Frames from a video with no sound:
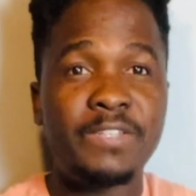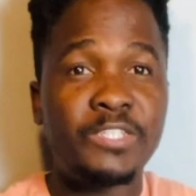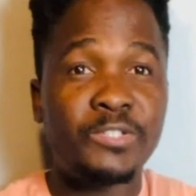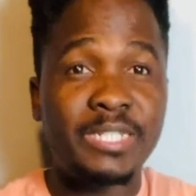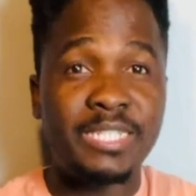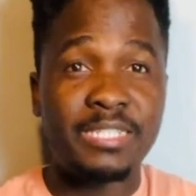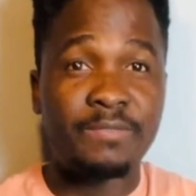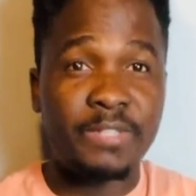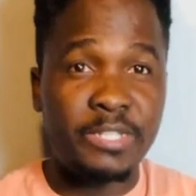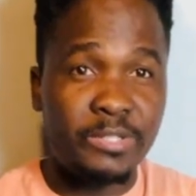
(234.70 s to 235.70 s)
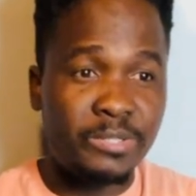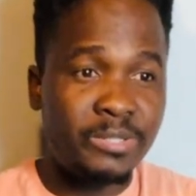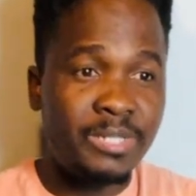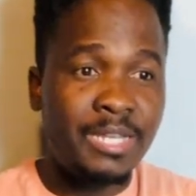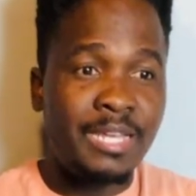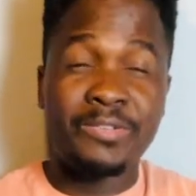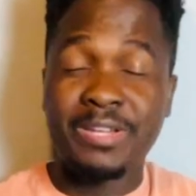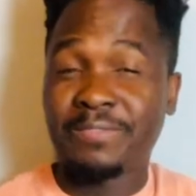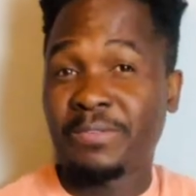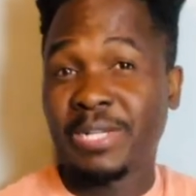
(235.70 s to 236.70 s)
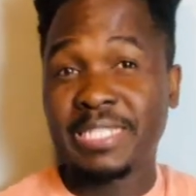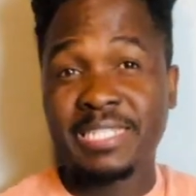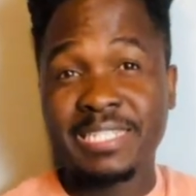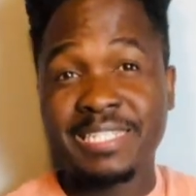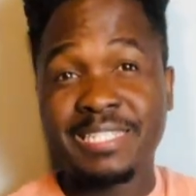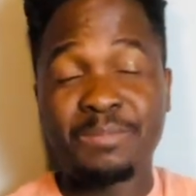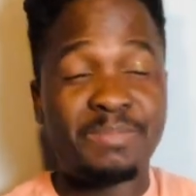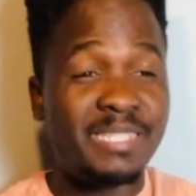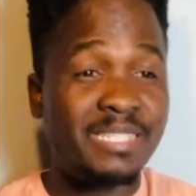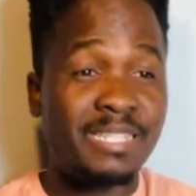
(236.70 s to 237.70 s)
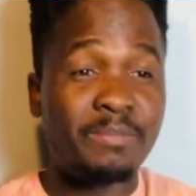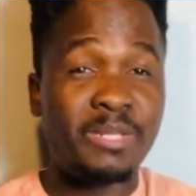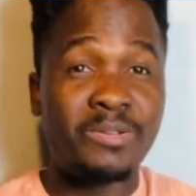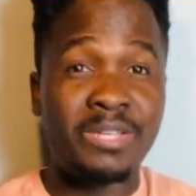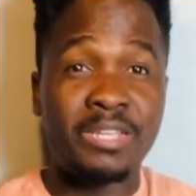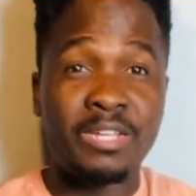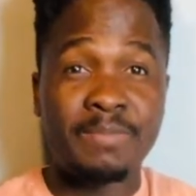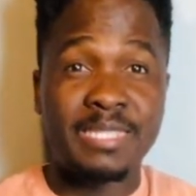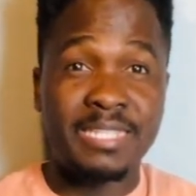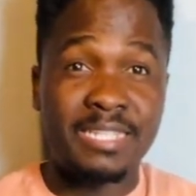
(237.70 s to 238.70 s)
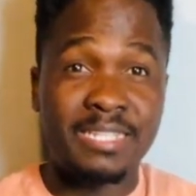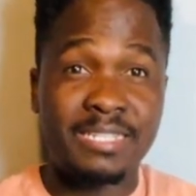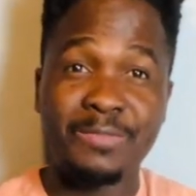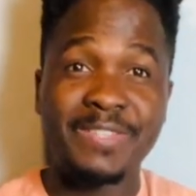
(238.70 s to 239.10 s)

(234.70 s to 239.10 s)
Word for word: enjoyed this video, if you have questions, please let me know in the comment section.